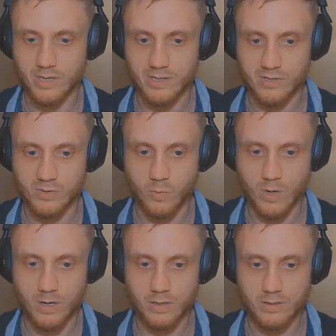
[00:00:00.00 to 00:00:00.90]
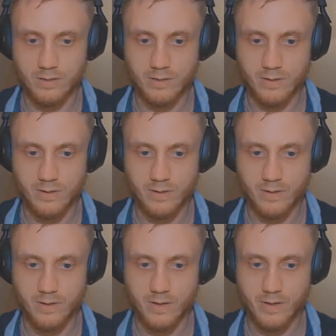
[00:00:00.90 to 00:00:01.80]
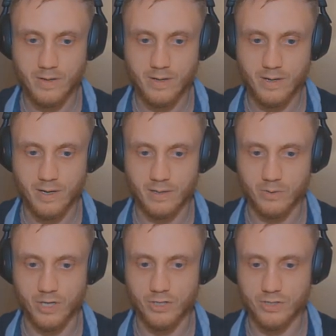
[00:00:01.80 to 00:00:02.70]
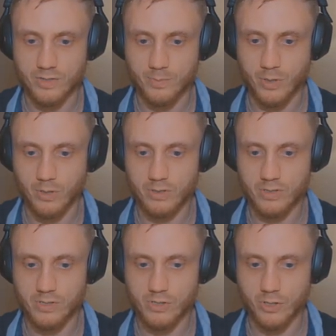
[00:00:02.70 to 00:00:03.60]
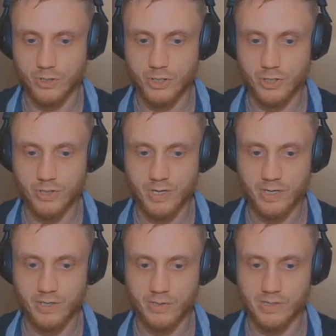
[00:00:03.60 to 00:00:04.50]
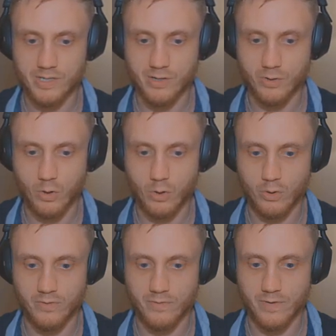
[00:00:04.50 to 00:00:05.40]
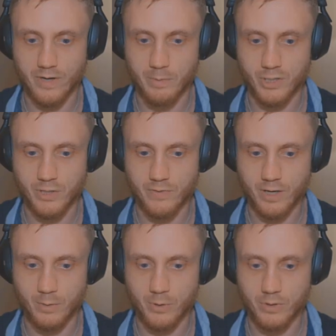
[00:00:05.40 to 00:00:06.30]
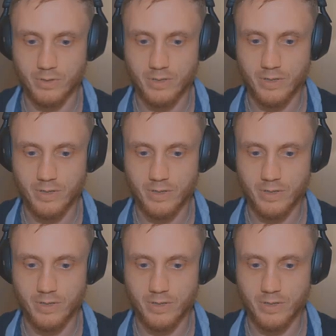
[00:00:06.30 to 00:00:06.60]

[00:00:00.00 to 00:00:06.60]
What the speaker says: as well. Add locations of bulk, search. You can see they're all very much available.